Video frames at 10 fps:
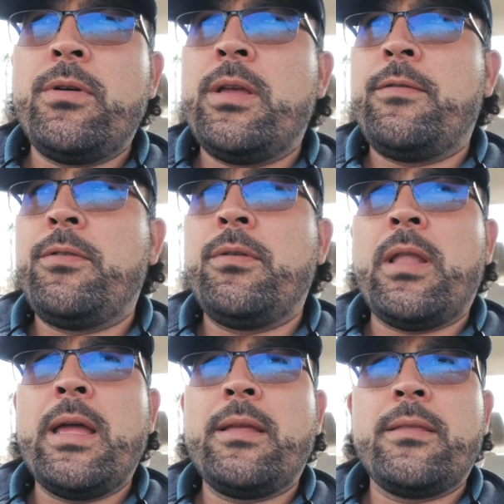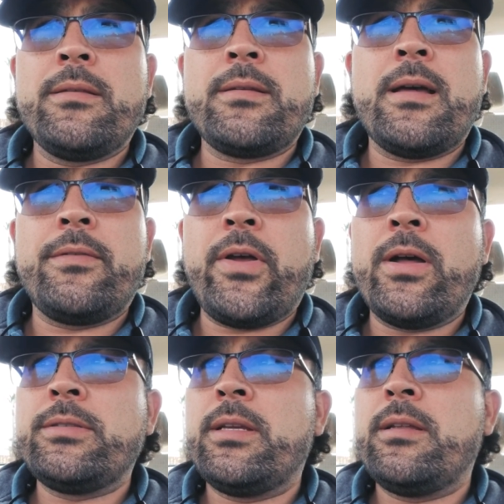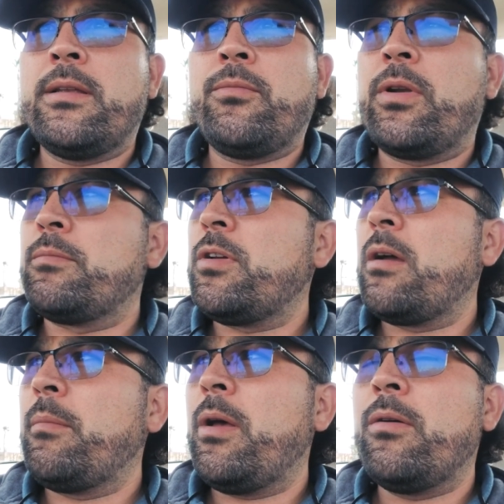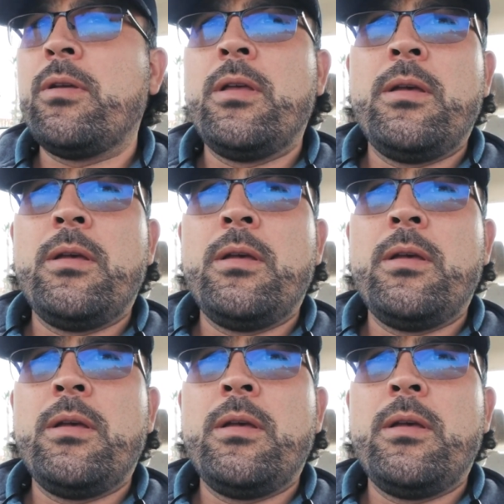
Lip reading: If you like this kind of content and what I'm talking about,